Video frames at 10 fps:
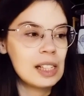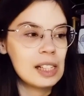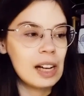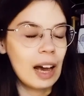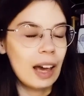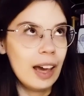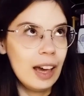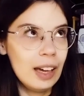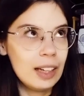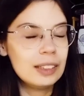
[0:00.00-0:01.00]
I
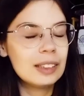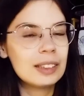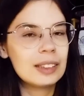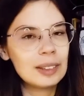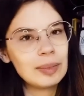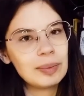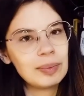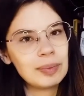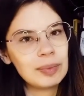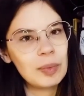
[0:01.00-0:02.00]
hate
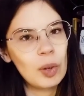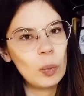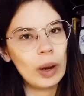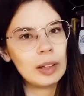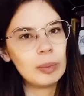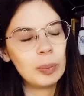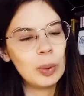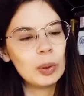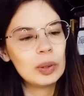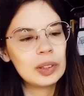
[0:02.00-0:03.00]
when
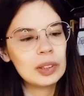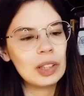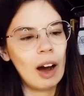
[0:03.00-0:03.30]
books